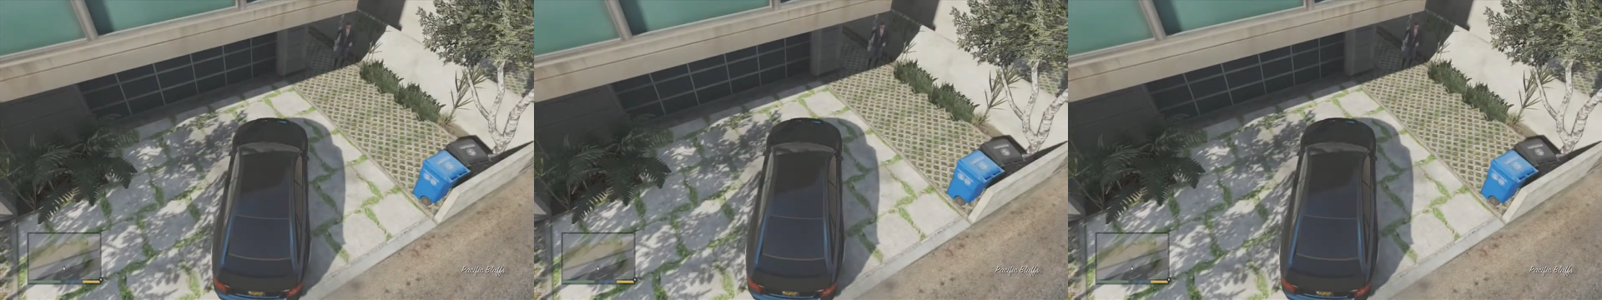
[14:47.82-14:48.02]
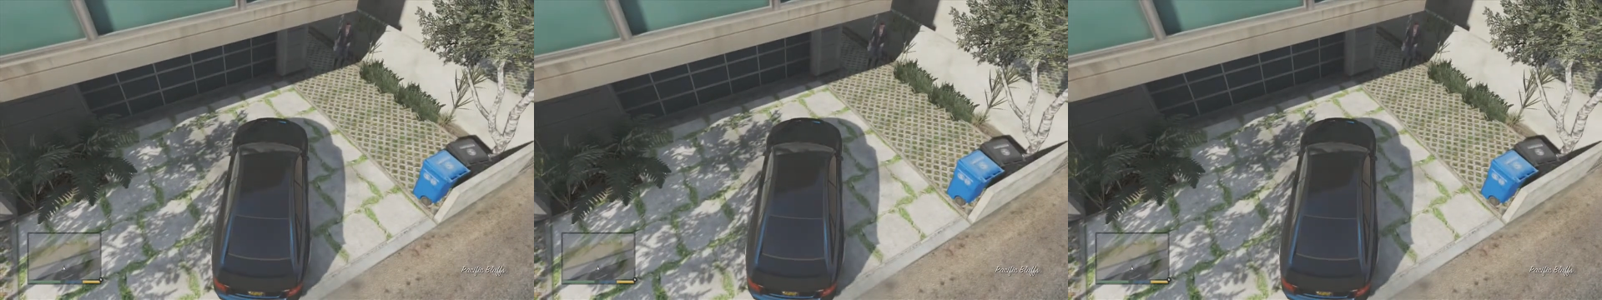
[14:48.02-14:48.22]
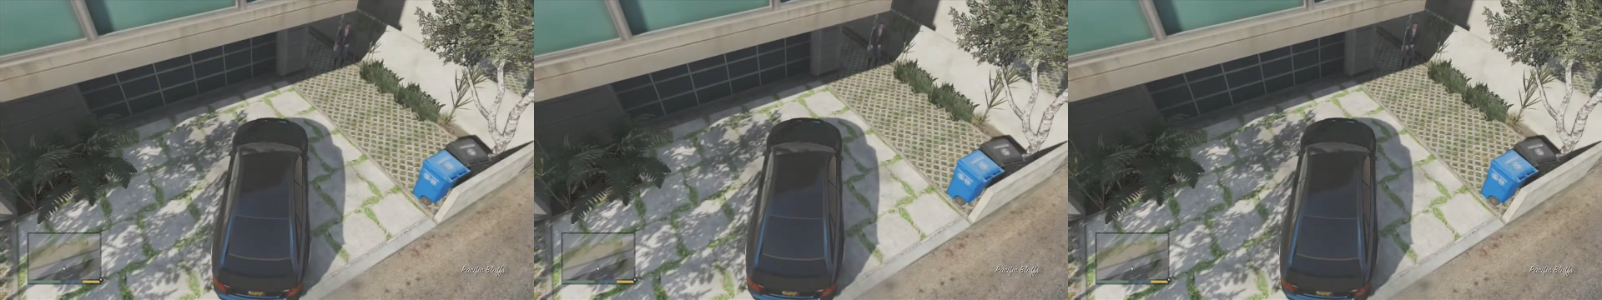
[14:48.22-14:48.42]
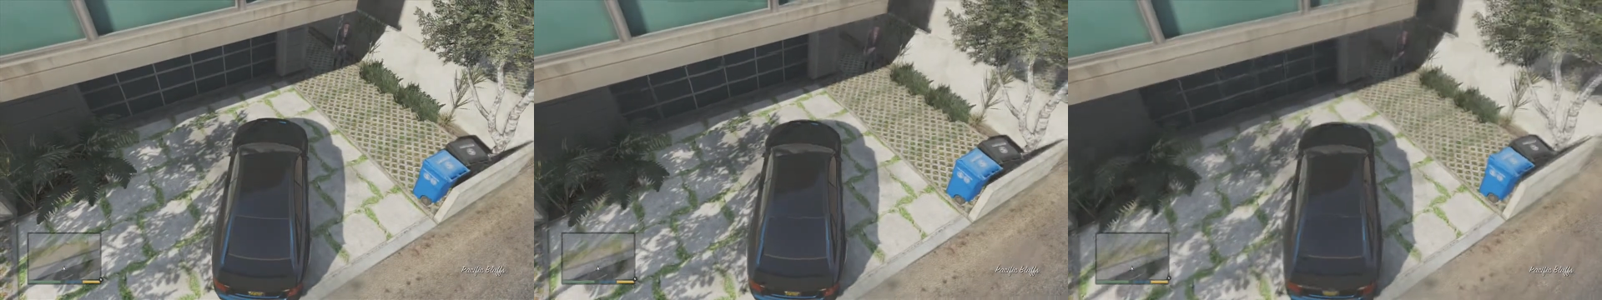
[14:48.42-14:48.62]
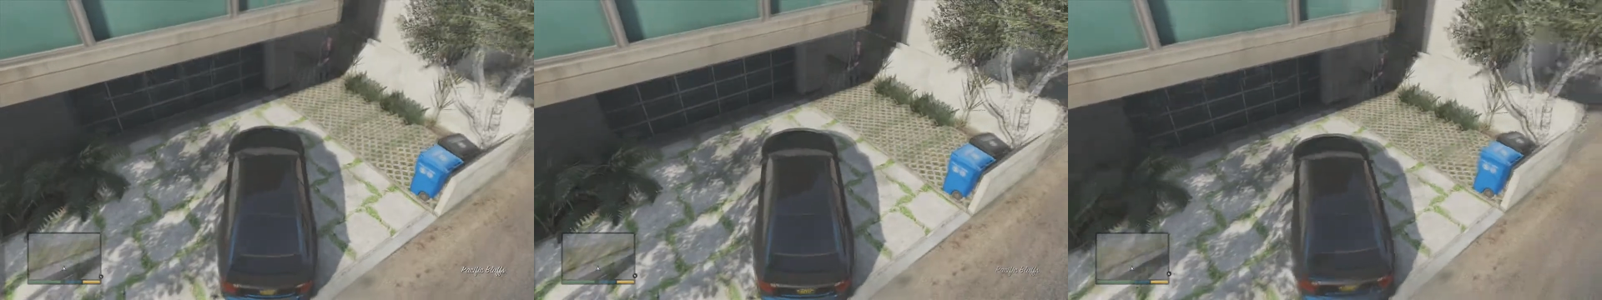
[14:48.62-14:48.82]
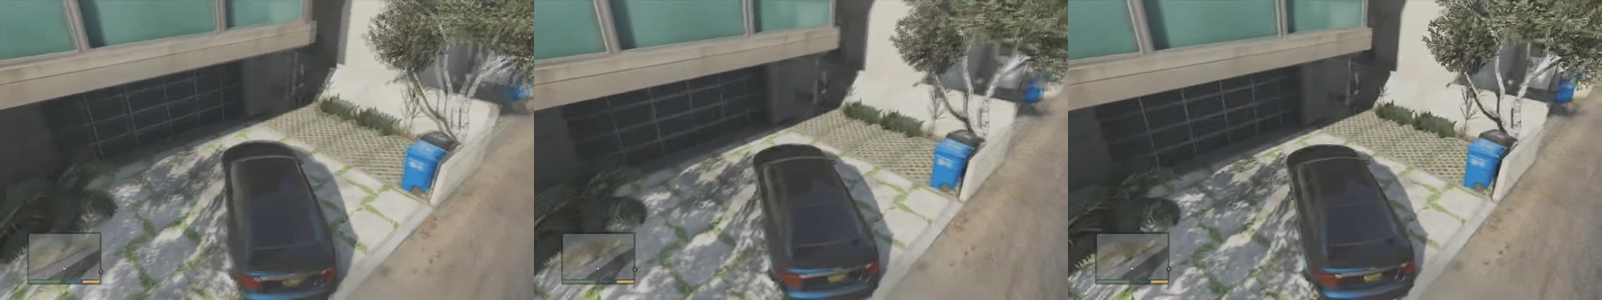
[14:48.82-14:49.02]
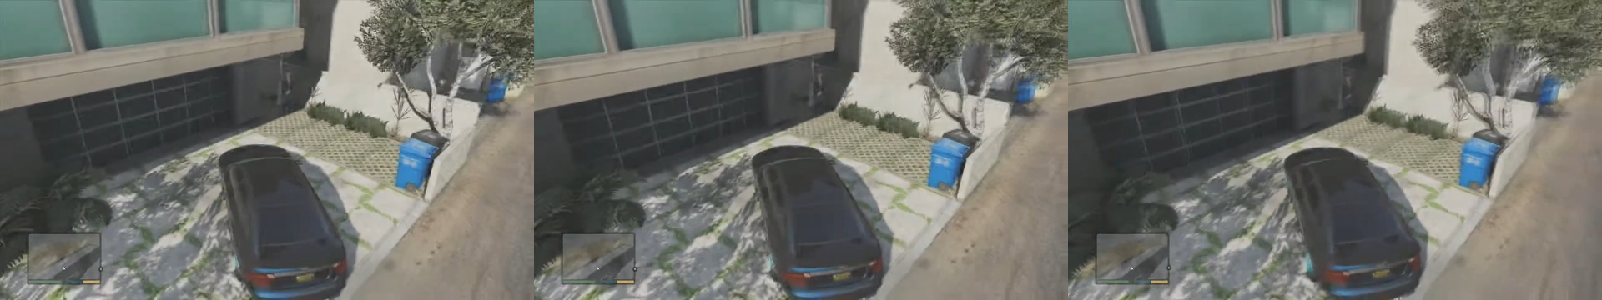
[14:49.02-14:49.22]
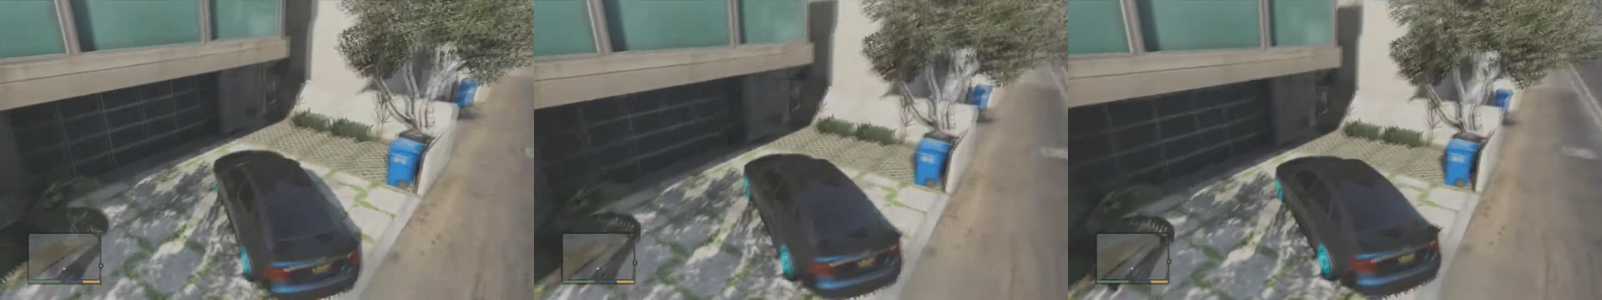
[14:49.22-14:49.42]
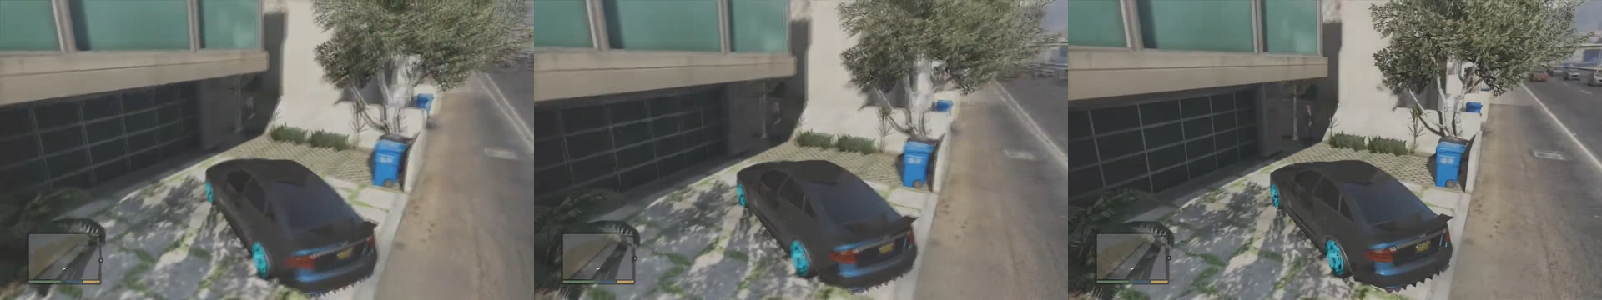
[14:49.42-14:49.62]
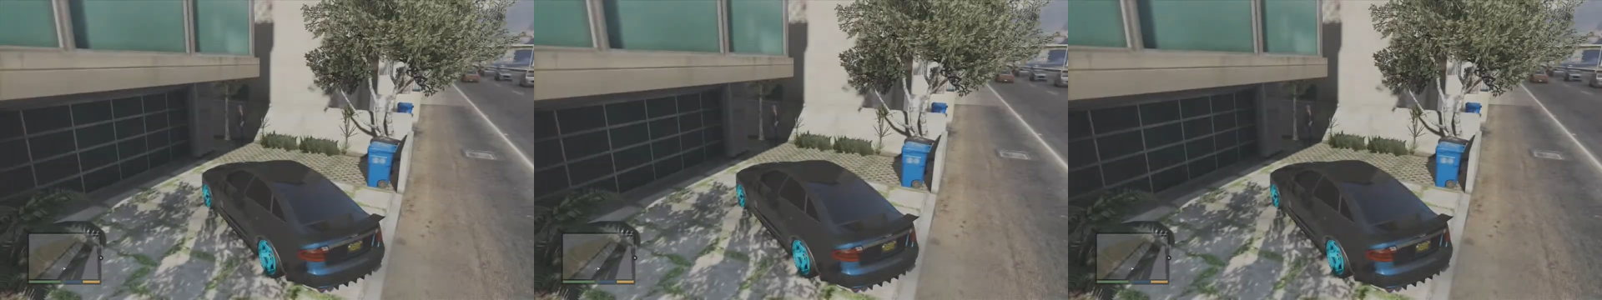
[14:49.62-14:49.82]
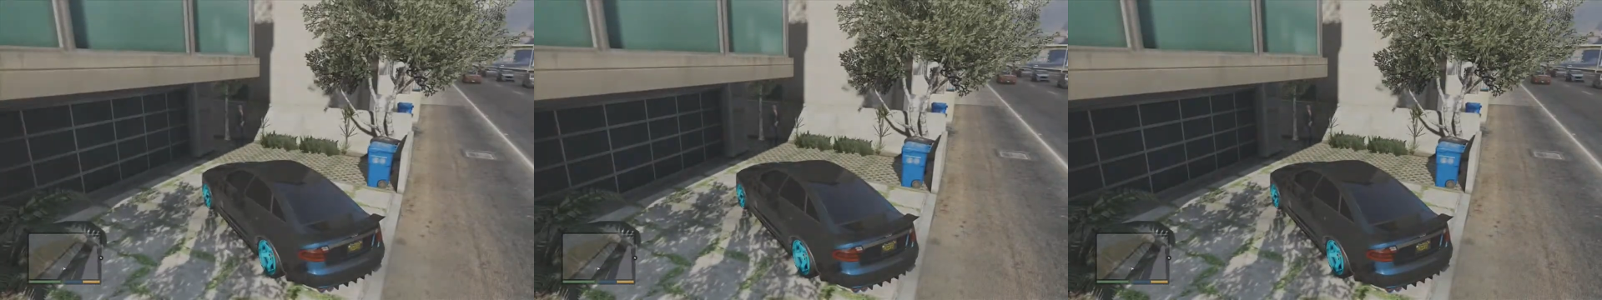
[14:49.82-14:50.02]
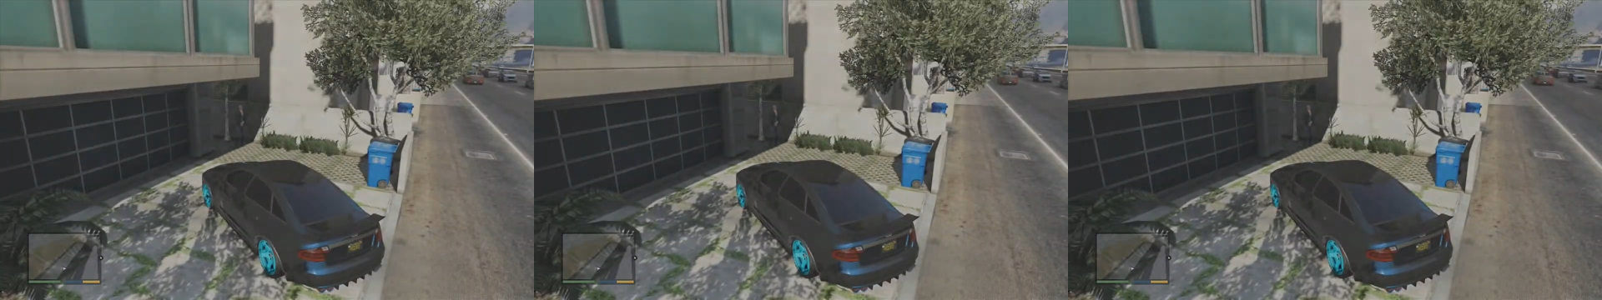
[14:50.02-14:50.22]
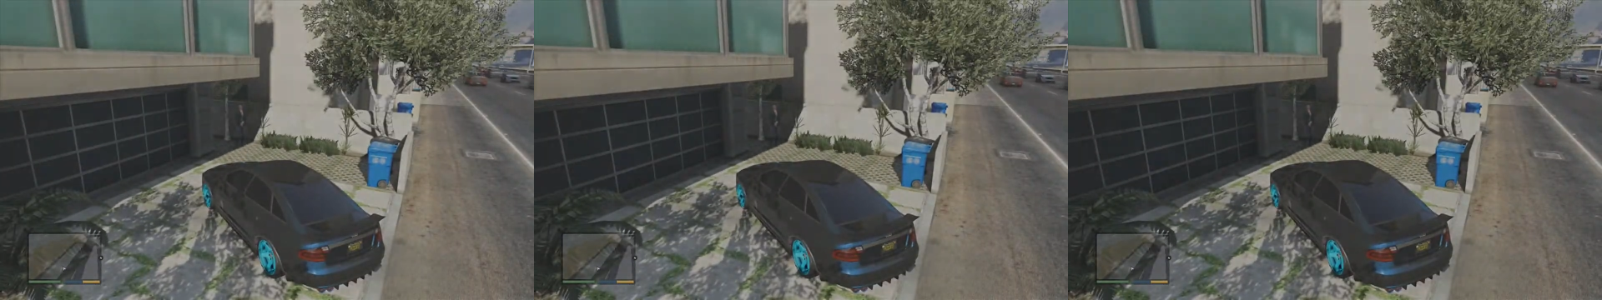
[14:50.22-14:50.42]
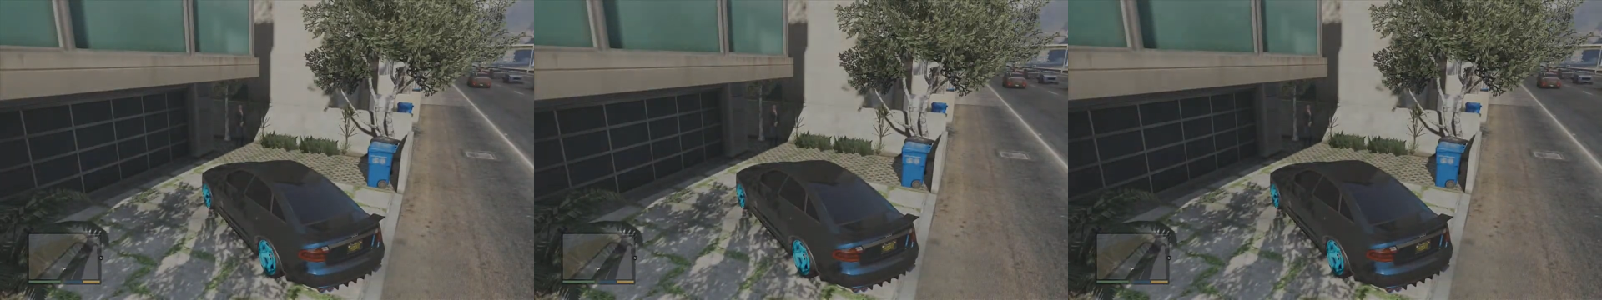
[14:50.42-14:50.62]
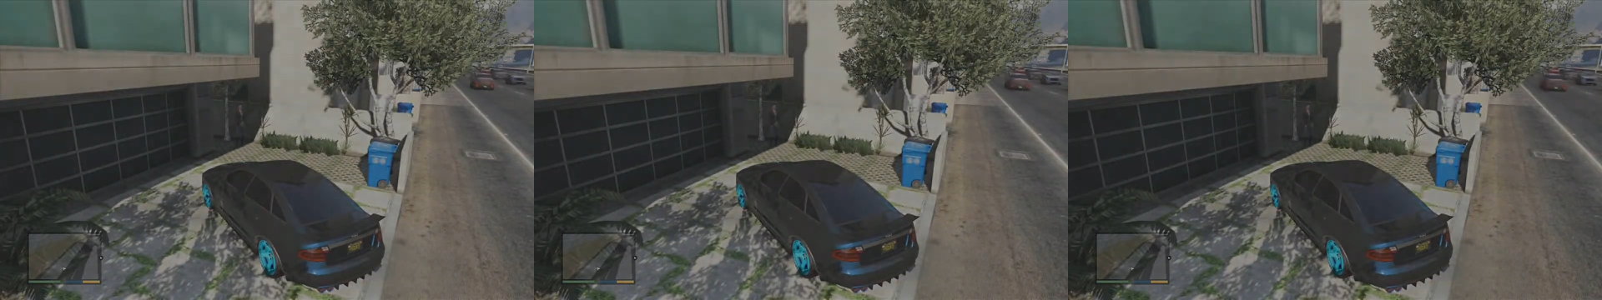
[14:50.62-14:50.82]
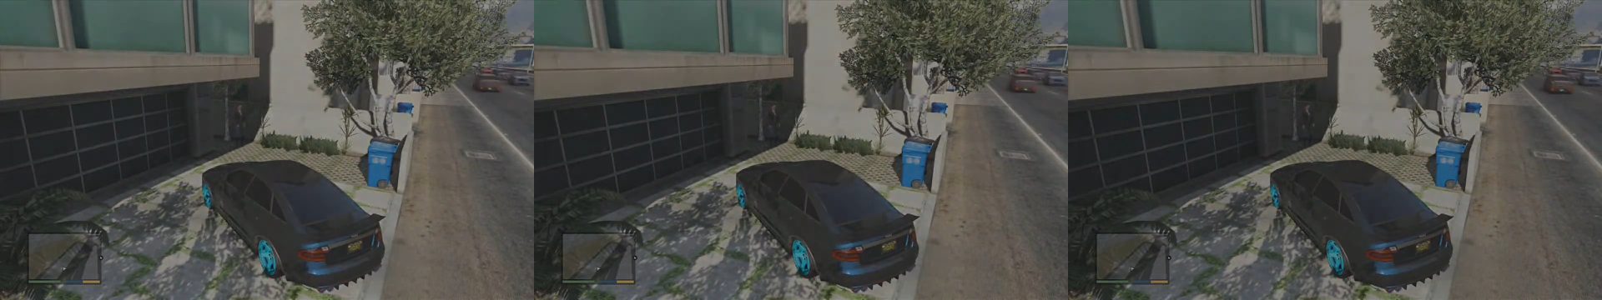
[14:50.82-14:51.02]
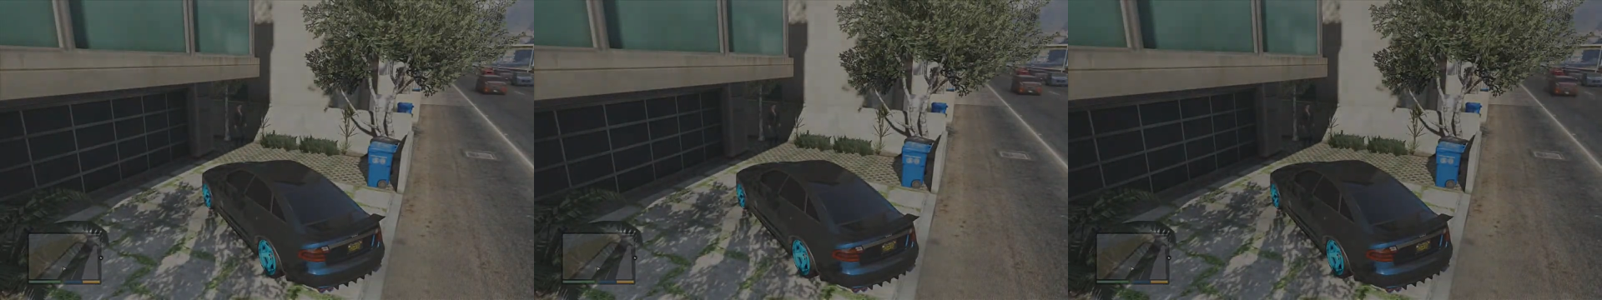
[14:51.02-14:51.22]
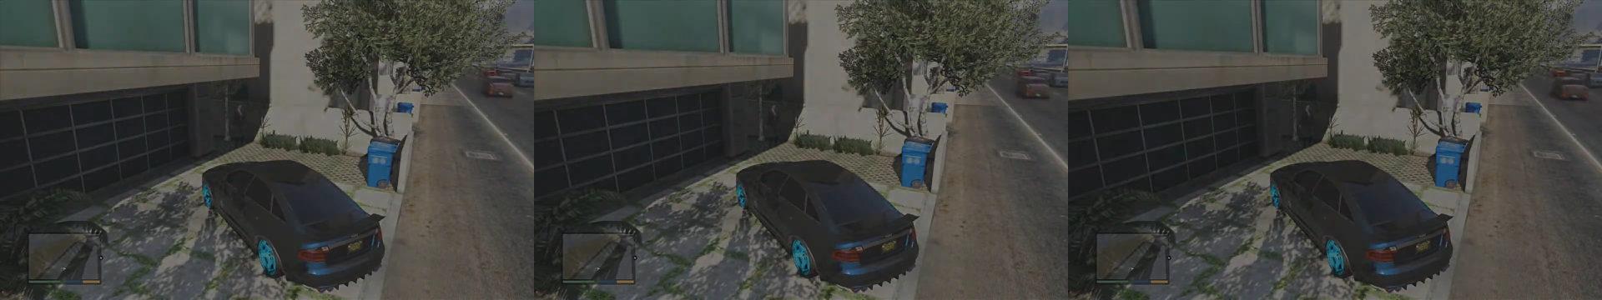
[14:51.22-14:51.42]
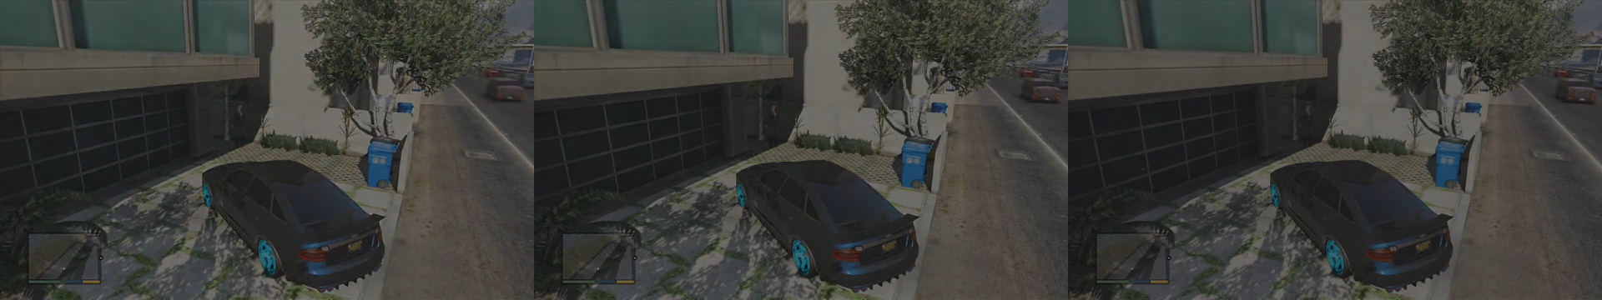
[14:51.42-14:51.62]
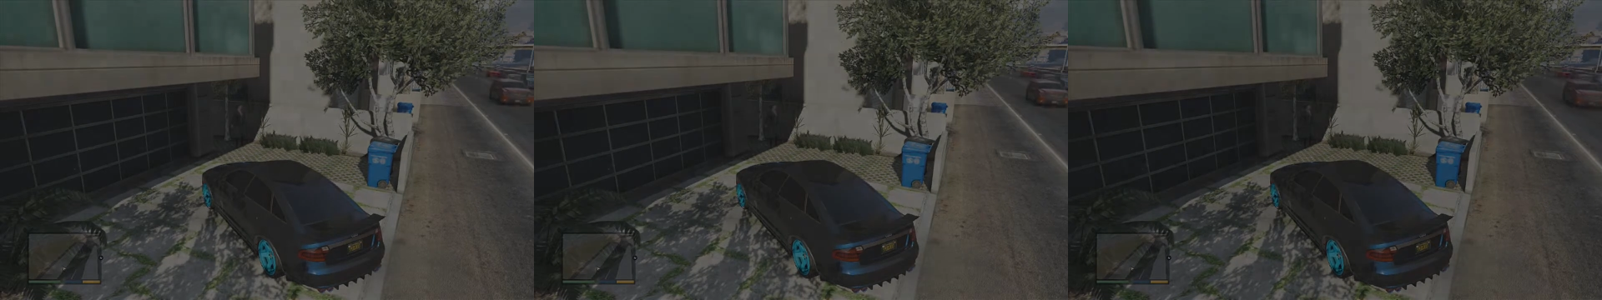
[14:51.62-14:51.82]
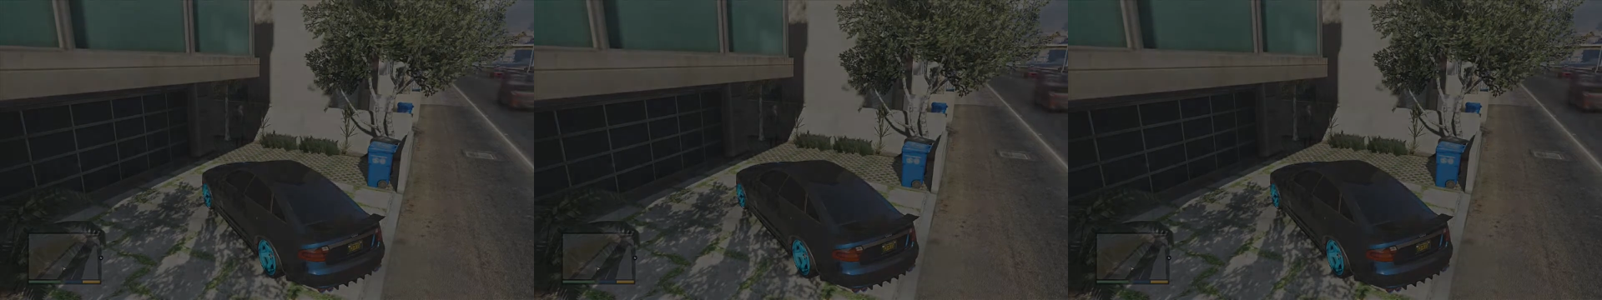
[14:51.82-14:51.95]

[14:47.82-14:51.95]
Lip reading: No face is visible, so there are no lips to read.